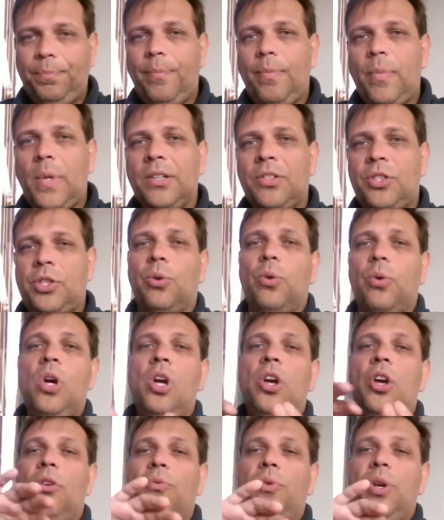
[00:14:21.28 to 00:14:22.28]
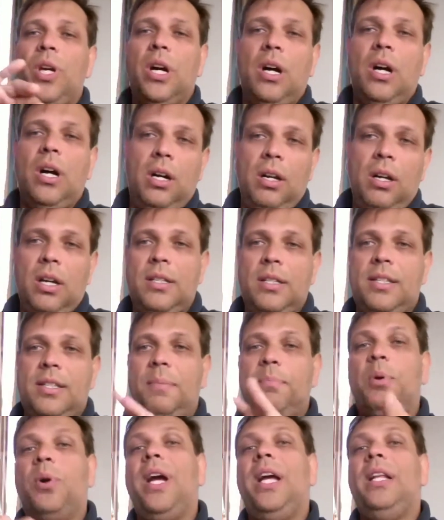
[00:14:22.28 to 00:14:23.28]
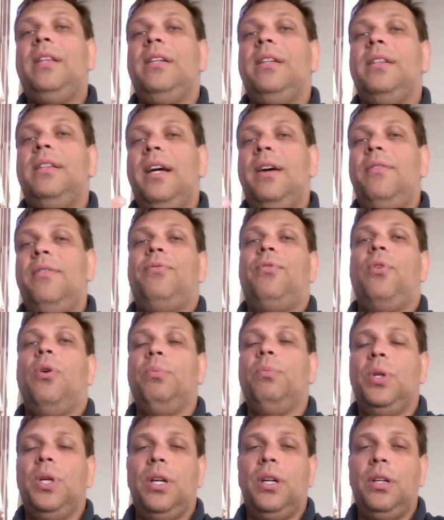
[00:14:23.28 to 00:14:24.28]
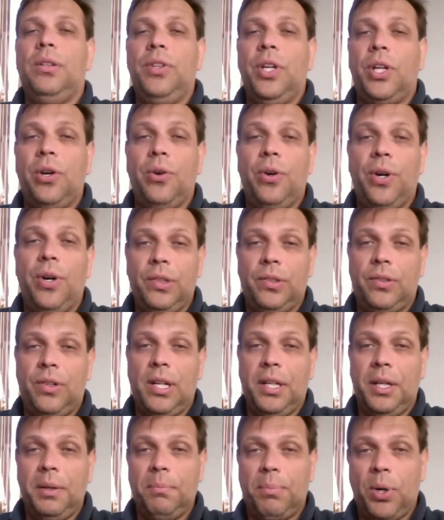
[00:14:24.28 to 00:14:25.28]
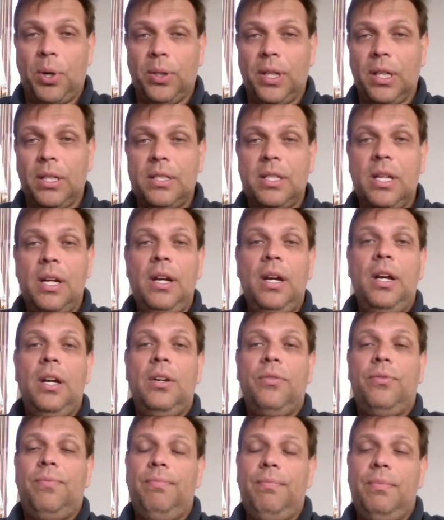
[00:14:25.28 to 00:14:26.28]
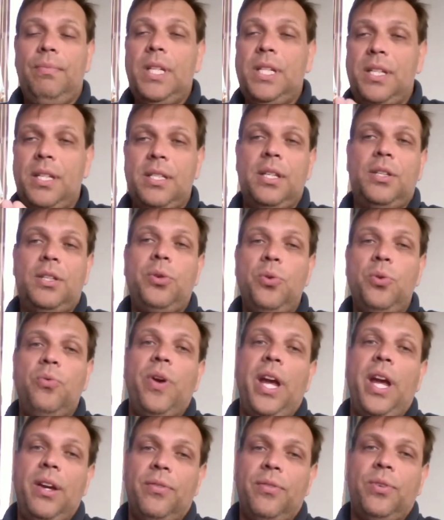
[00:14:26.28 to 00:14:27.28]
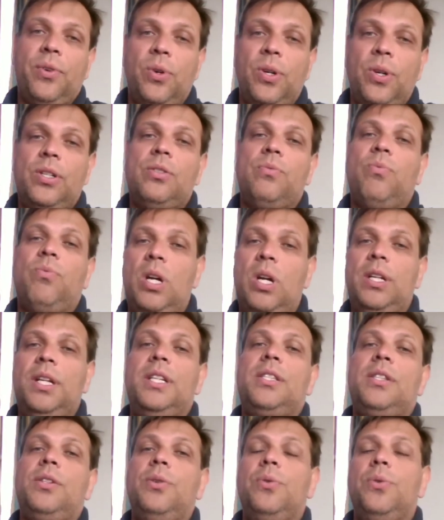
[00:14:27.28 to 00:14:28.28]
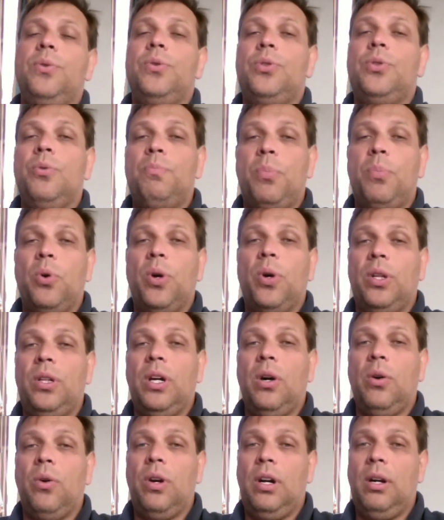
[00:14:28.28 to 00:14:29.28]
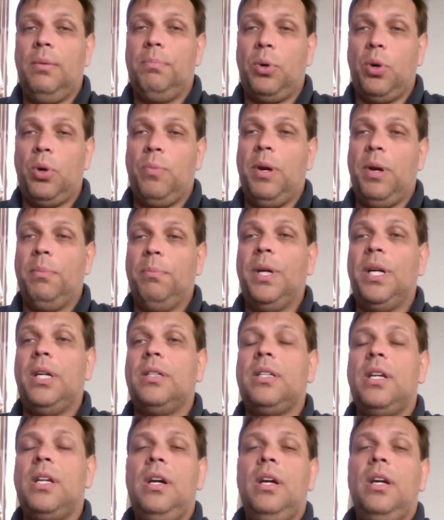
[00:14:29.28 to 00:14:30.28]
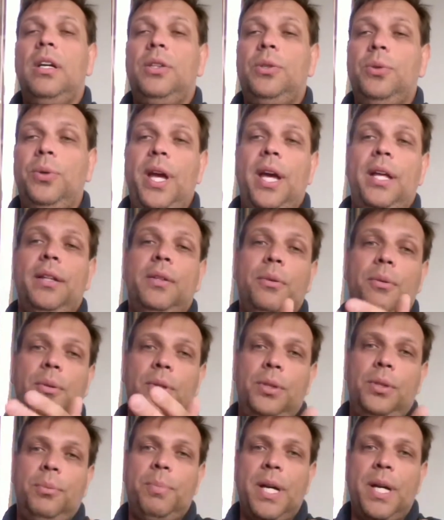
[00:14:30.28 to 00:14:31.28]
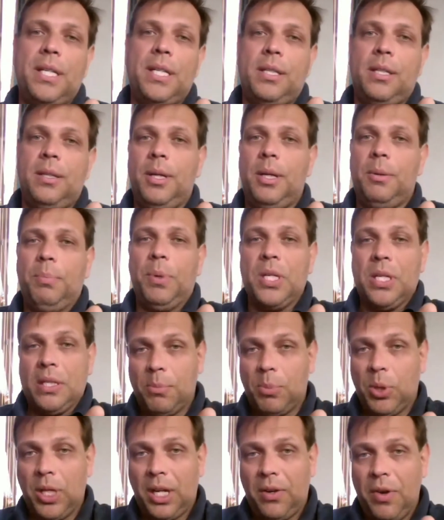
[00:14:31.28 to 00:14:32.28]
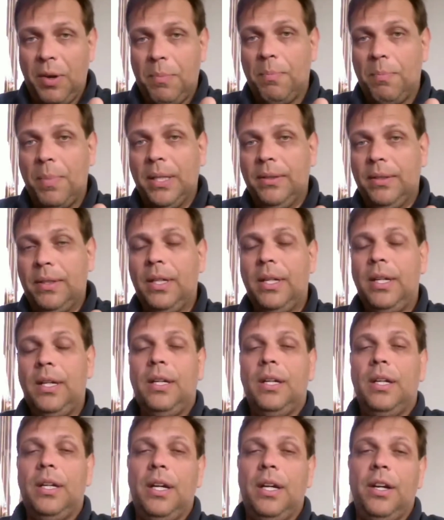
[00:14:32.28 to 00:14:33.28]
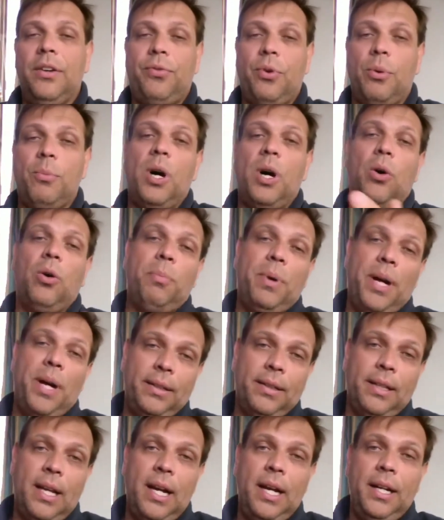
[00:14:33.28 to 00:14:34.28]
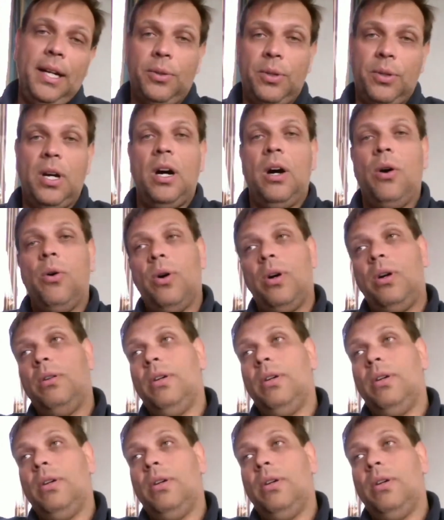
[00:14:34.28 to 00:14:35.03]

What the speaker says: So we are separated them from the current running products. This is a two-way, of course. One is to support our pro members to get the best possible equipment from our brand line or our